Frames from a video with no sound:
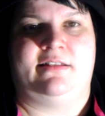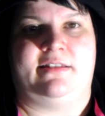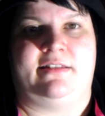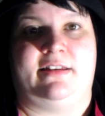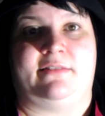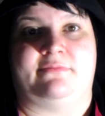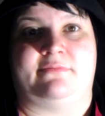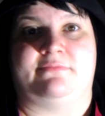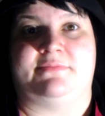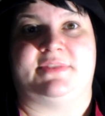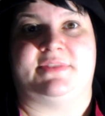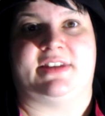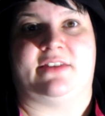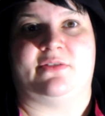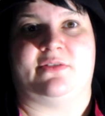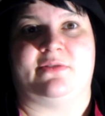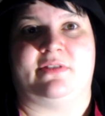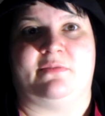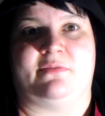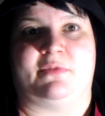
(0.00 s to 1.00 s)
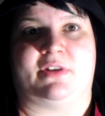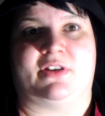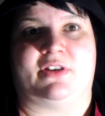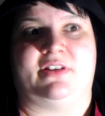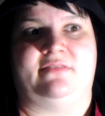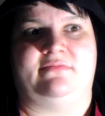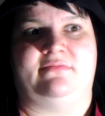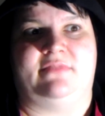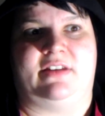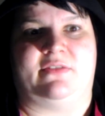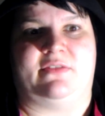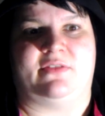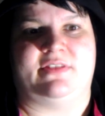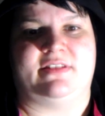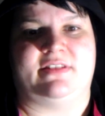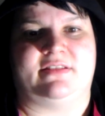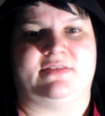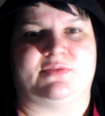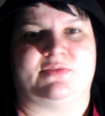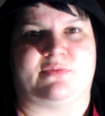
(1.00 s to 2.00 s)
yeah, together they've been good.
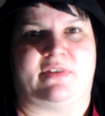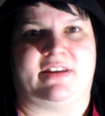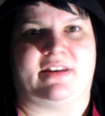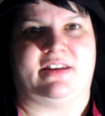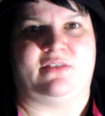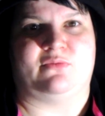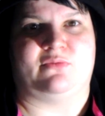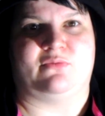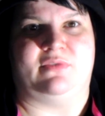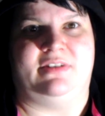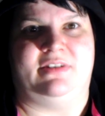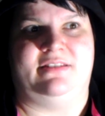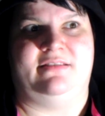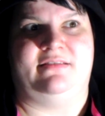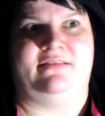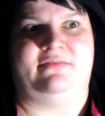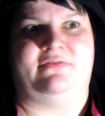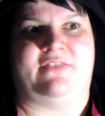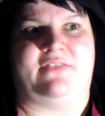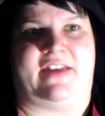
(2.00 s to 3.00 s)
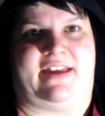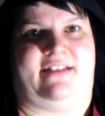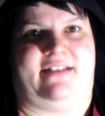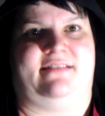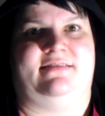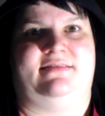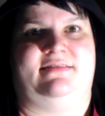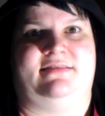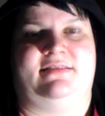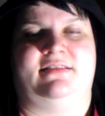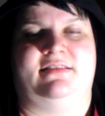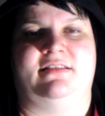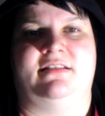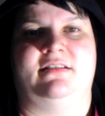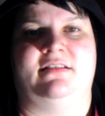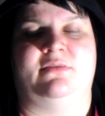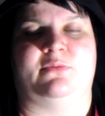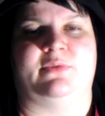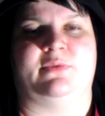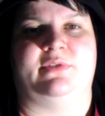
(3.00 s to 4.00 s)
Everything's running real fast.
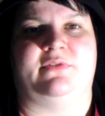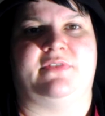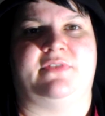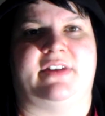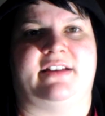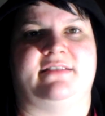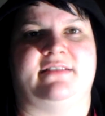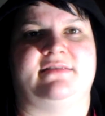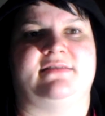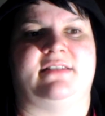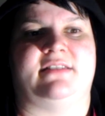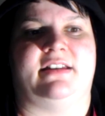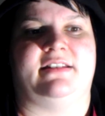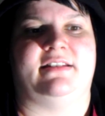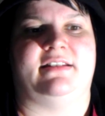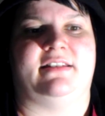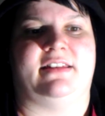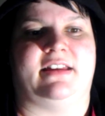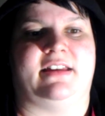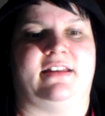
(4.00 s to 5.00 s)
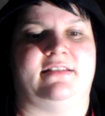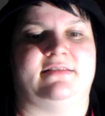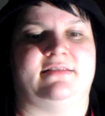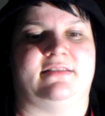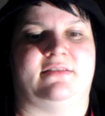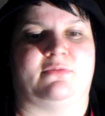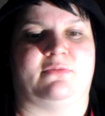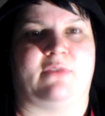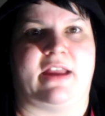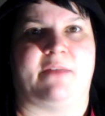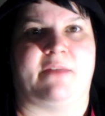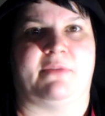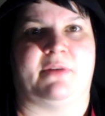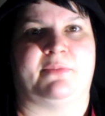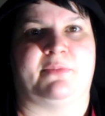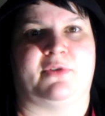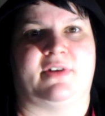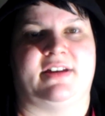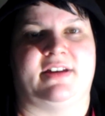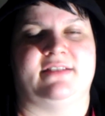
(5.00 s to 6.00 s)
Real fast. I didn't get a RAM
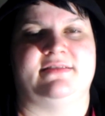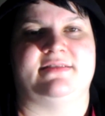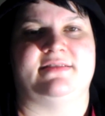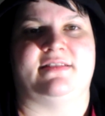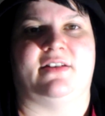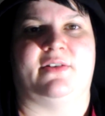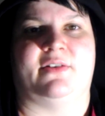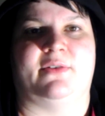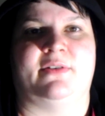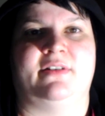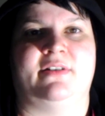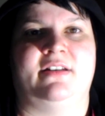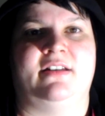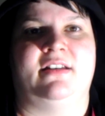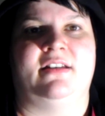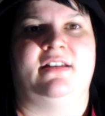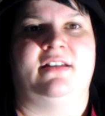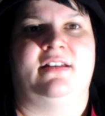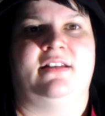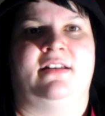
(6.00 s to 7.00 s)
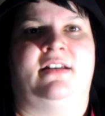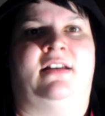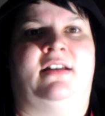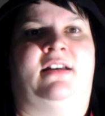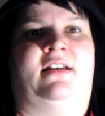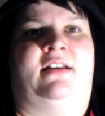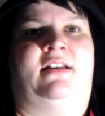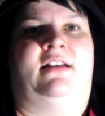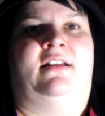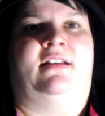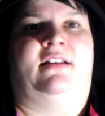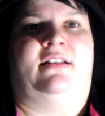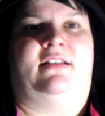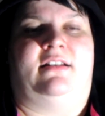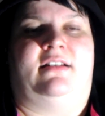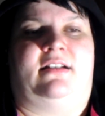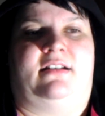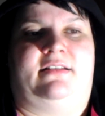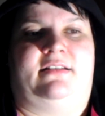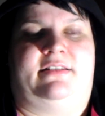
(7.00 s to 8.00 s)
upgrade, so
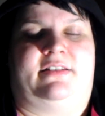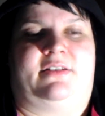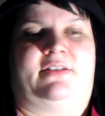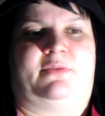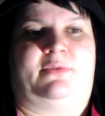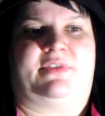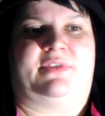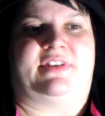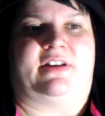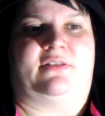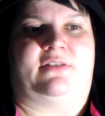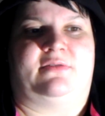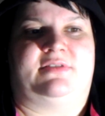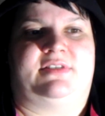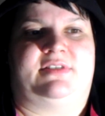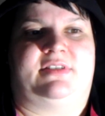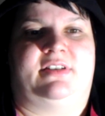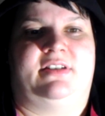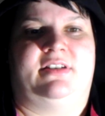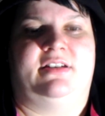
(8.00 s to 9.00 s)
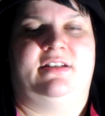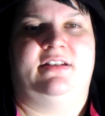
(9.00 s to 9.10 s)
you know, without